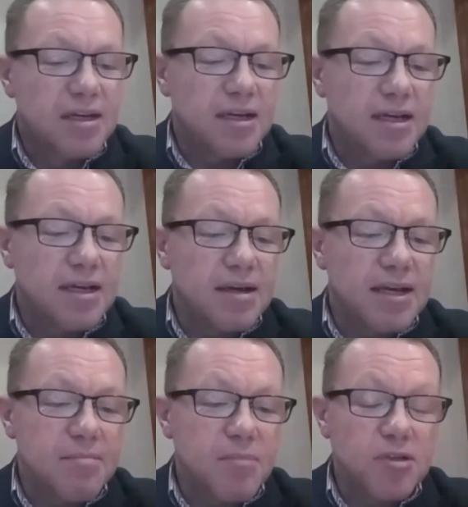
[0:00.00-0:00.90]

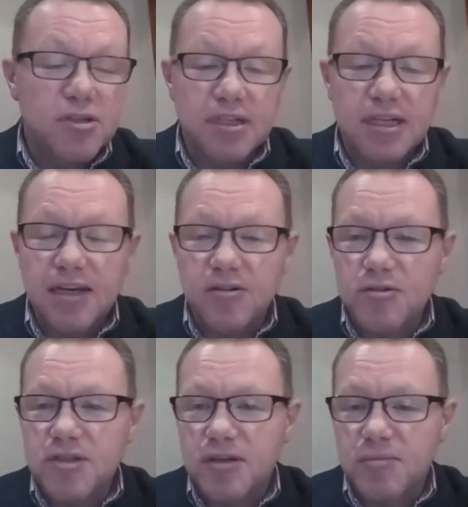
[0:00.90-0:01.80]
It mustn't and cannot
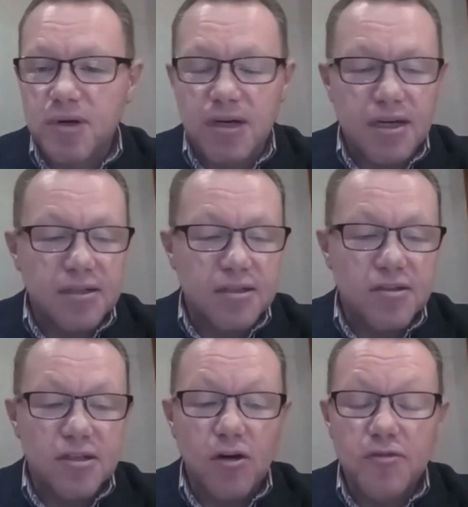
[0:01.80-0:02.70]
sit where it
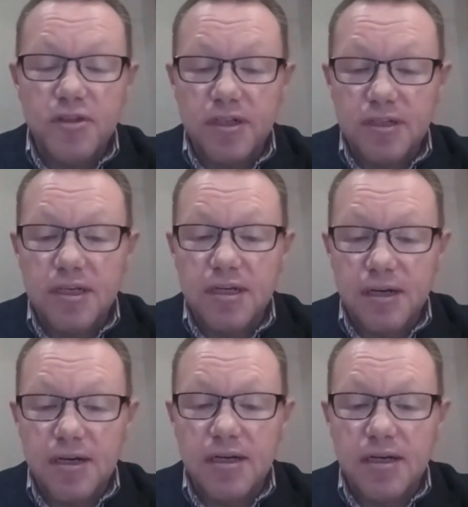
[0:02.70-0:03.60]
does, and often
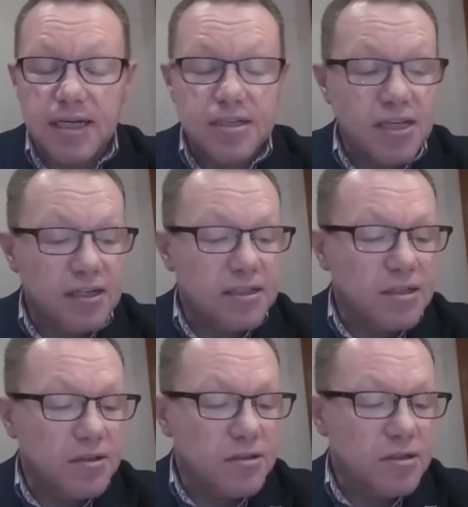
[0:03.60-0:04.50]
it sadly
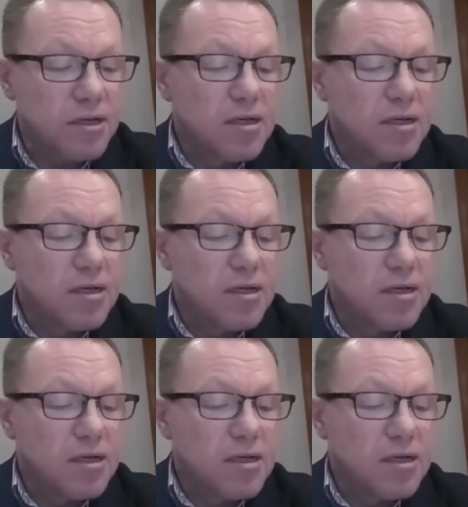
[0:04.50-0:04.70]
does.